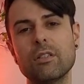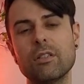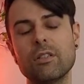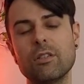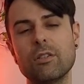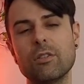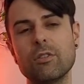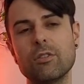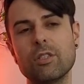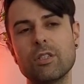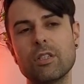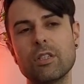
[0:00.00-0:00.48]

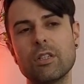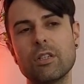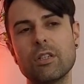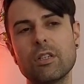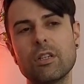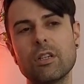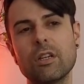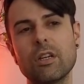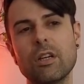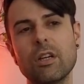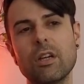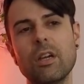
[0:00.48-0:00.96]
using
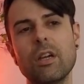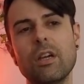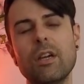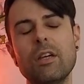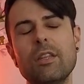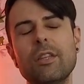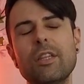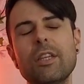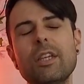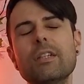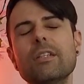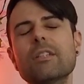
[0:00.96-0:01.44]

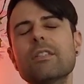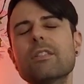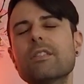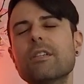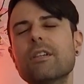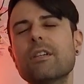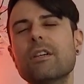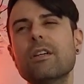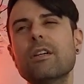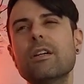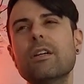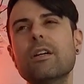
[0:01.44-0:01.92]
things
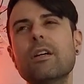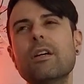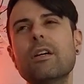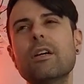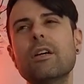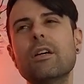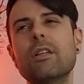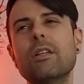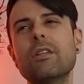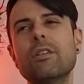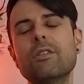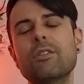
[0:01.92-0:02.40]
that
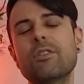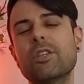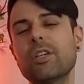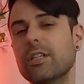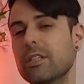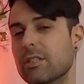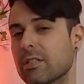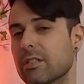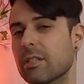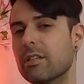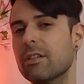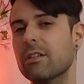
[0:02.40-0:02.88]

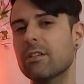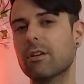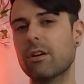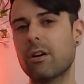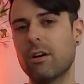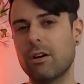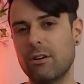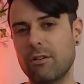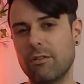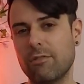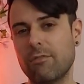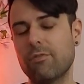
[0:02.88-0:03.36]
are
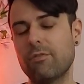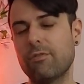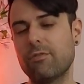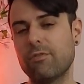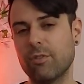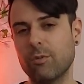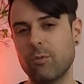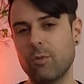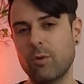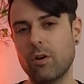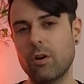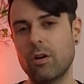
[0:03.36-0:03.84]
off the
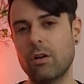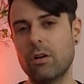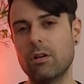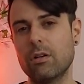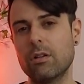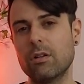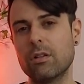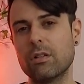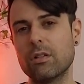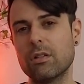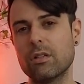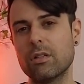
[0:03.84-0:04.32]

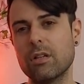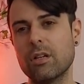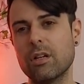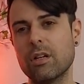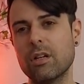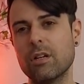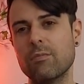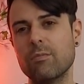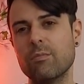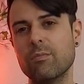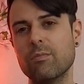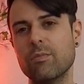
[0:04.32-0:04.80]
wall,
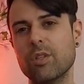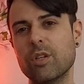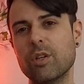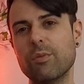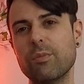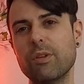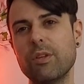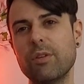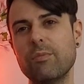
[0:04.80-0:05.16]
that